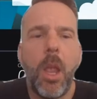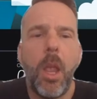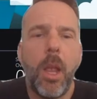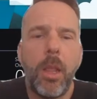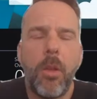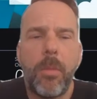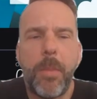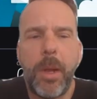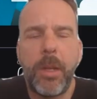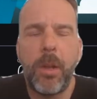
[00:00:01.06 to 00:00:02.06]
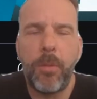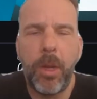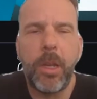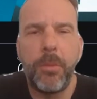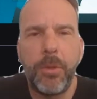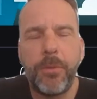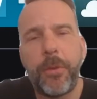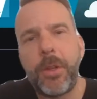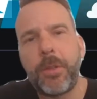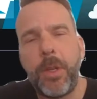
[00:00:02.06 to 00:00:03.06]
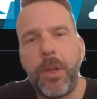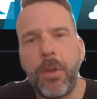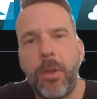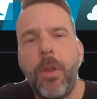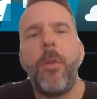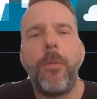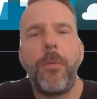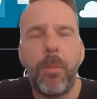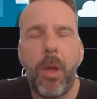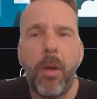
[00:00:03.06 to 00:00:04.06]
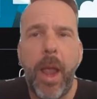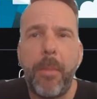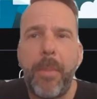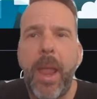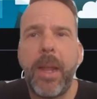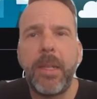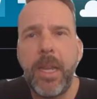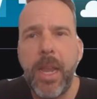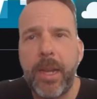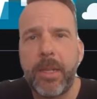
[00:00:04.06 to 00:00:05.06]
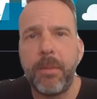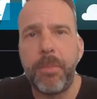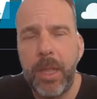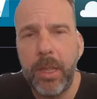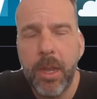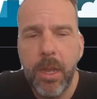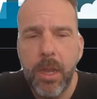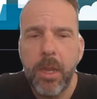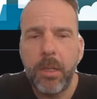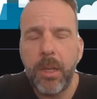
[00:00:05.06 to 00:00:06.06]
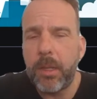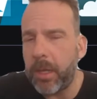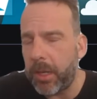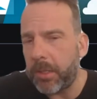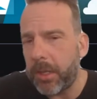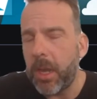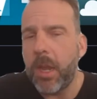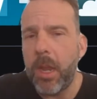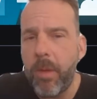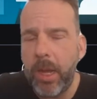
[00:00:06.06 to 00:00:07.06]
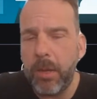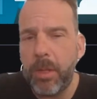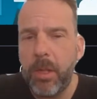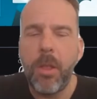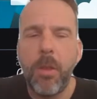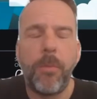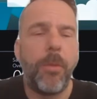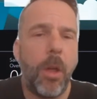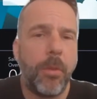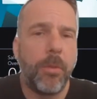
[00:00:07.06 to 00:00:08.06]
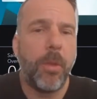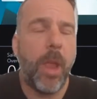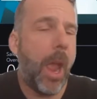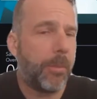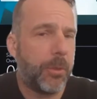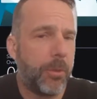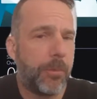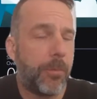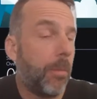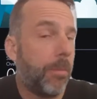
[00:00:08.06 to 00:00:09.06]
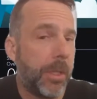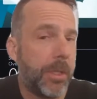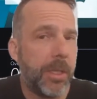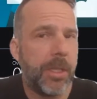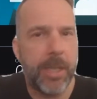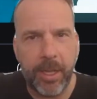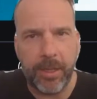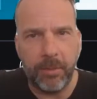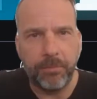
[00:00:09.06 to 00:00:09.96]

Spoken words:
Hello everybody and welcome to the first video from our app NCE Excel Builder that is available on App Stores for Business Central.